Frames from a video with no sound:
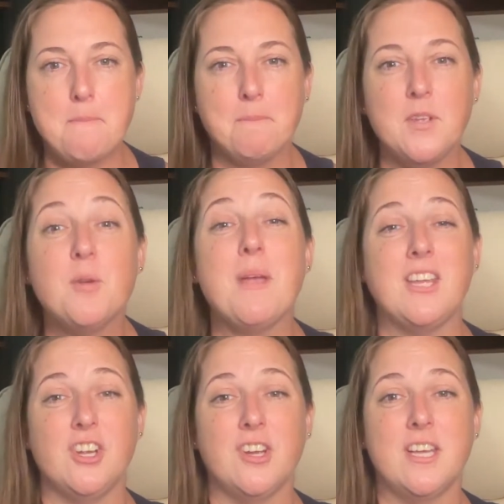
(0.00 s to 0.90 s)
You're
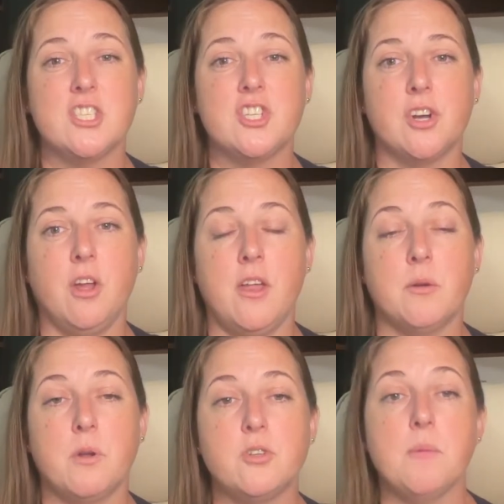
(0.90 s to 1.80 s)
making your kids journal on a
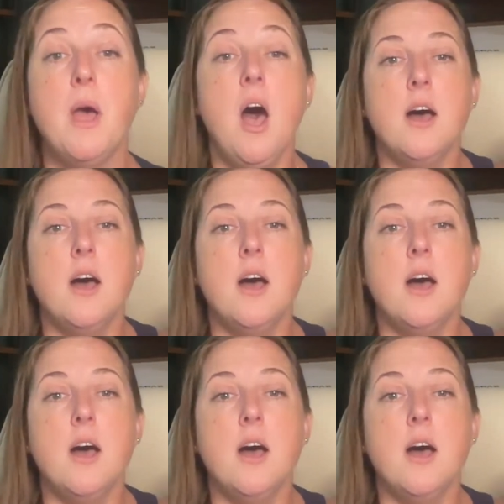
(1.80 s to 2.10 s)
road trip.